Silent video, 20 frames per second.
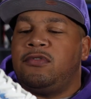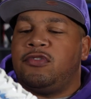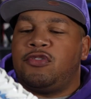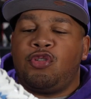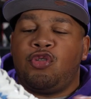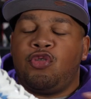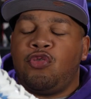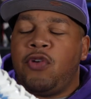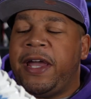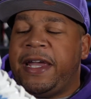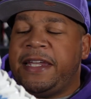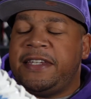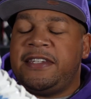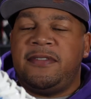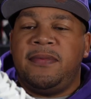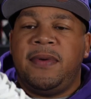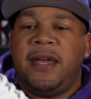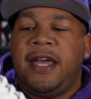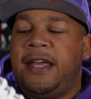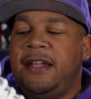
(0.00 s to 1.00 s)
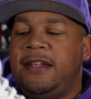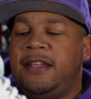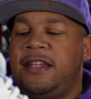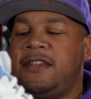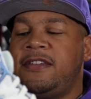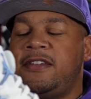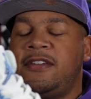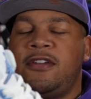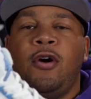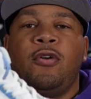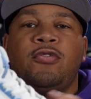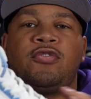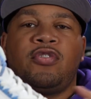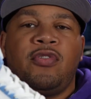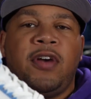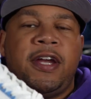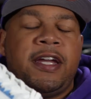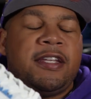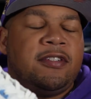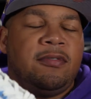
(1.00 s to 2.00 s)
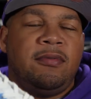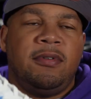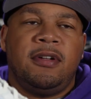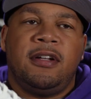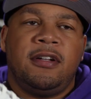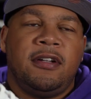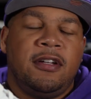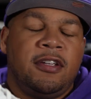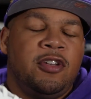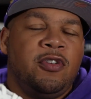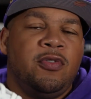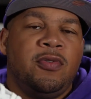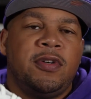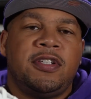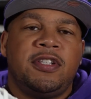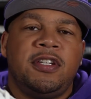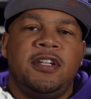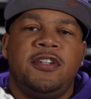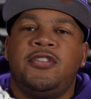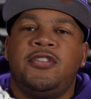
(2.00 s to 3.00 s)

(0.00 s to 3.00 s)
crazy, man. This goes crazy with a UNC